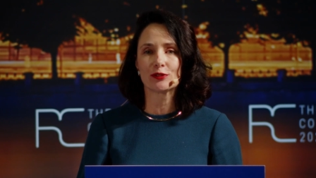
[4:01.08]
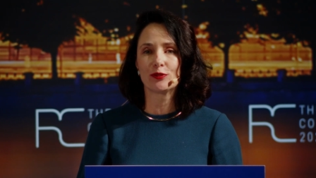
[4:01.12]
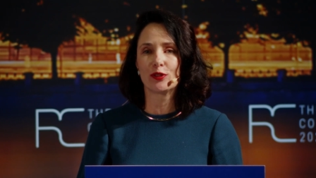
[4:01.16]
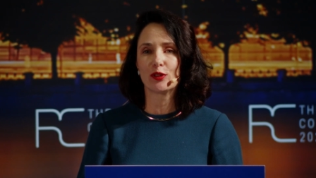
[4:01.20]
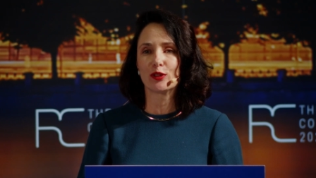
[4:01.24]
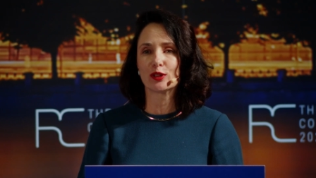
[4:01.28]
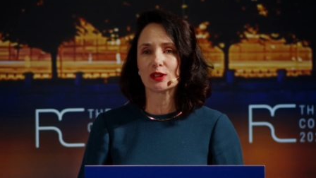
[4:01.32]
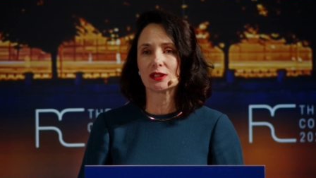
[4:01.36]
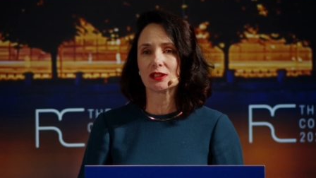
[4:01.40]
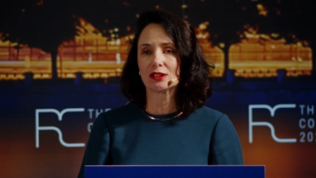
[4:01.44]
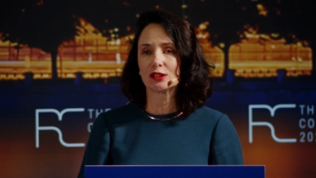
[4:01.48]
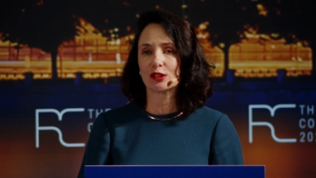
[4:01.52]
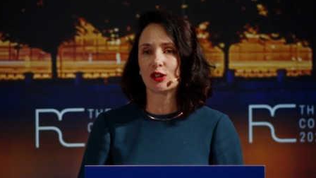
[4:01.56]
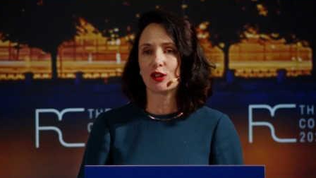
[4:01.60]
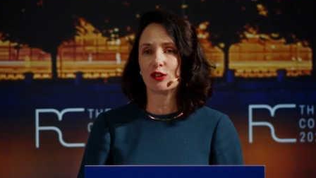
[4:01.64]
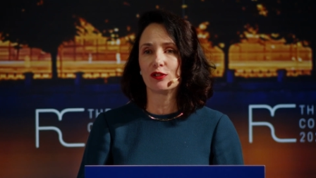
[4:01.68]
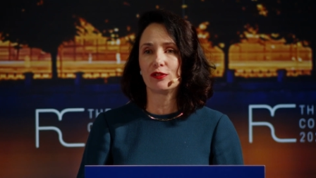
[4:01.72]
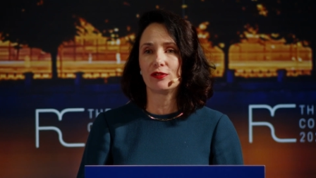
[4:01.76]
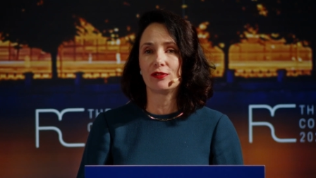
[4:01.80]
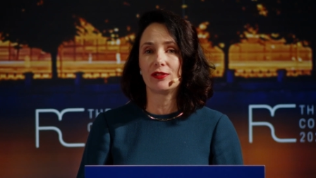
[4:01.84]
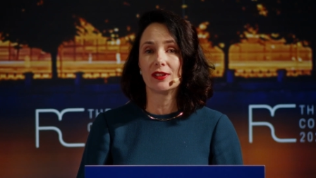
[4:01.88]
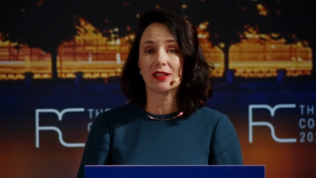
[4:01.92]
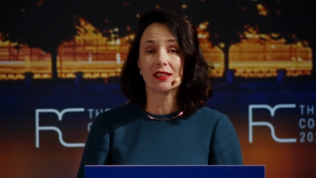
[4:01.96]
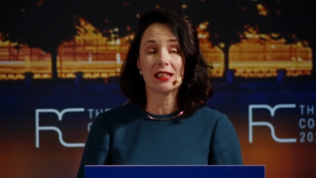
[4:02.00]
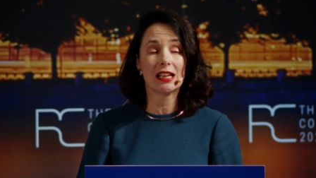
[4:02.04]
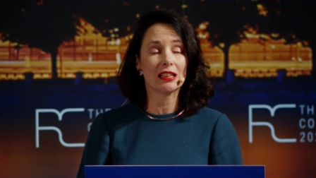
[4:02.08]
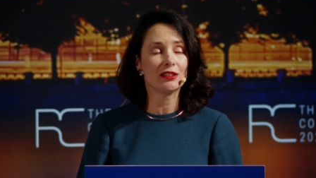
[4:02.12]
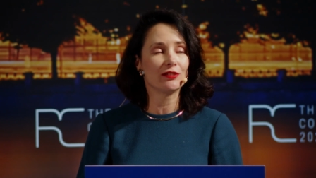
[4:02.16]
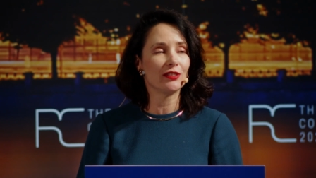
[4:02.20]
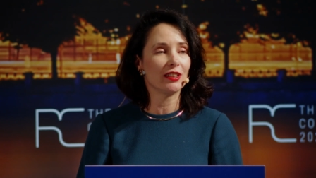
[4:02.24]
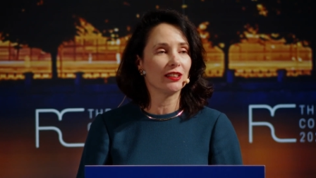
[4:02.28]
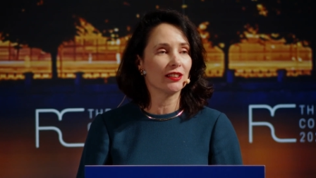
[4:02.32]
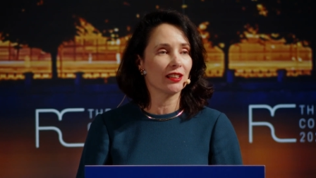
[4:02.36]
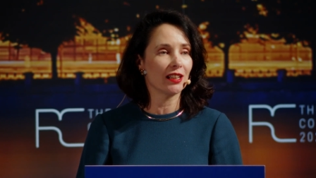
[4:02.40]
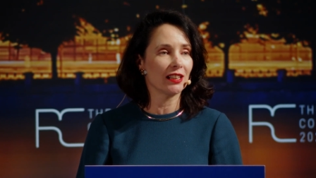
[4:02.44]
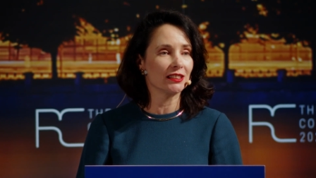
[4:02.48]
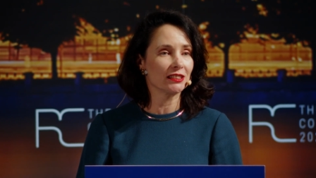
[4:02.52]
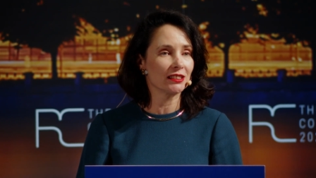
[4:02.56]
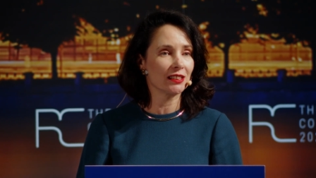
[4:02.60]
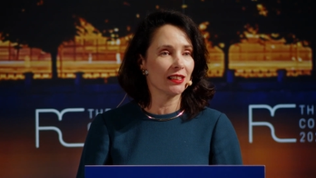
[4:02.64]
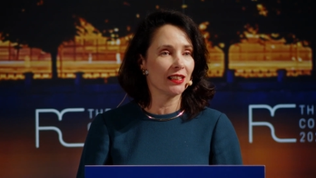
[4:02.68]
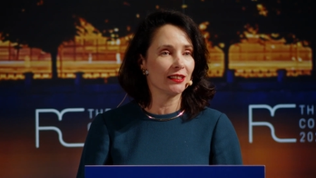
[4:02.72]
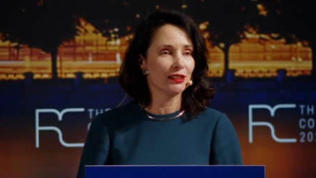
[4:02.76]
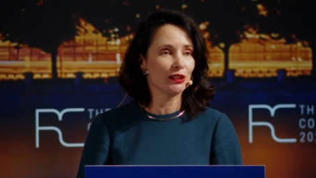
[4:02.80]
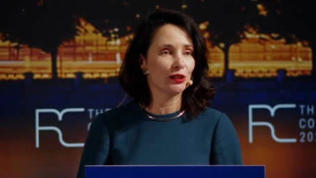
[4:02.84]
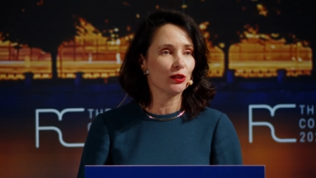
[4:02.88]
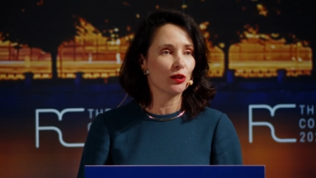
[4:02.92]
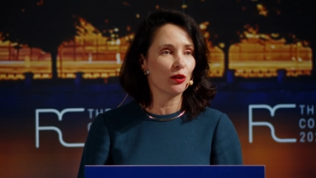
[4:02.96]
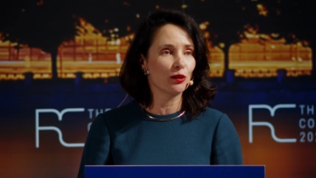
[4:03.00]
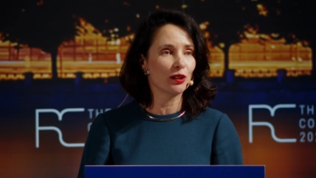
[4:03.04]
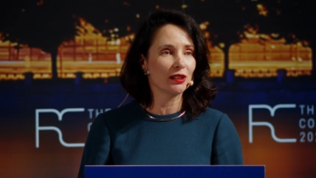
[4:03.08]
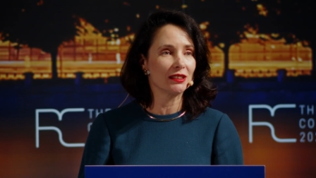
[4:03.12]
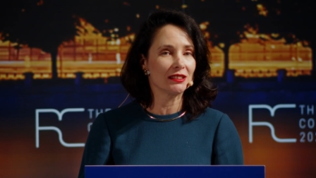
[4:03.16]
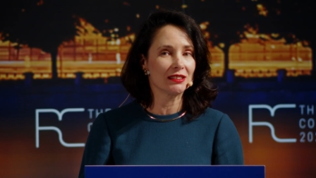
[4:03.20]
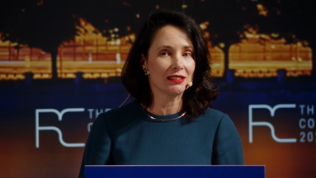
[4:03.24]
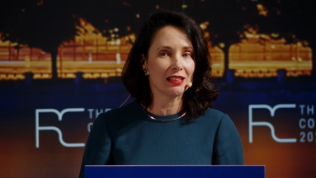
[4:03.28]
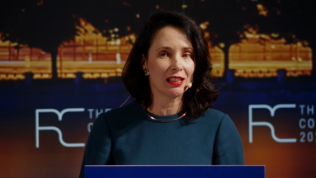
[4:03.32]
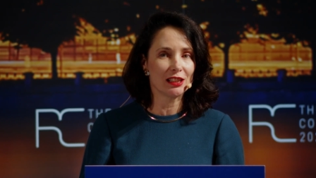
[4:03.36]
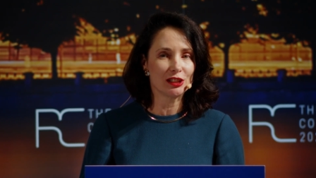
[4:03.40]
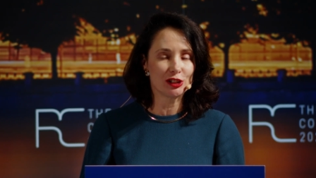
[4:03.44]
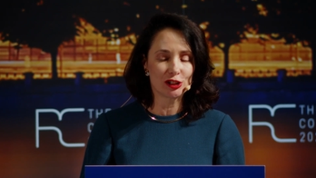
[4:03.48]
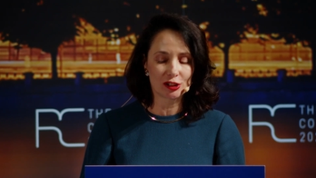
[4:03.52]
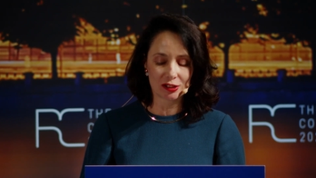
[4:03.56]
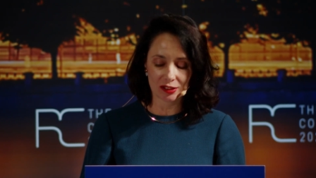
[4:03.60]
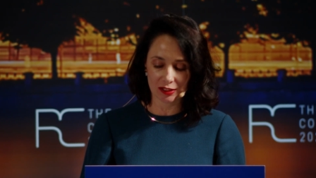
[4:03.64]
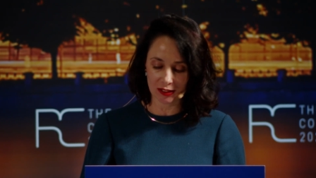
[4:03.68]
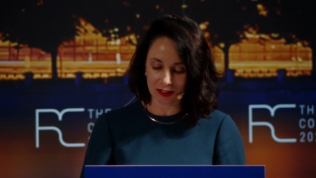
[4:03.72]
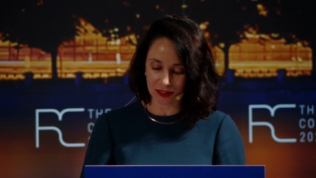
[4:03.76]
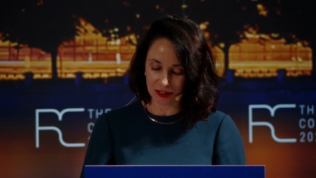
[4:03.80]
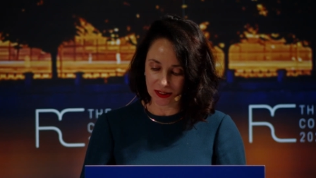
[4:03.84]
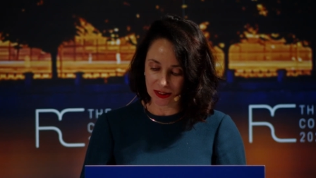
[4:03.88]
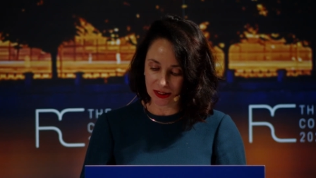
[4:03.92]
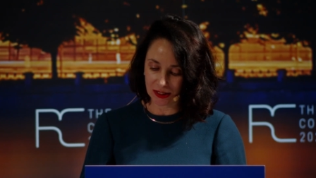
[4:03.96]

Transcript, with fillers: force of uh, Latvian Transatlantic Organization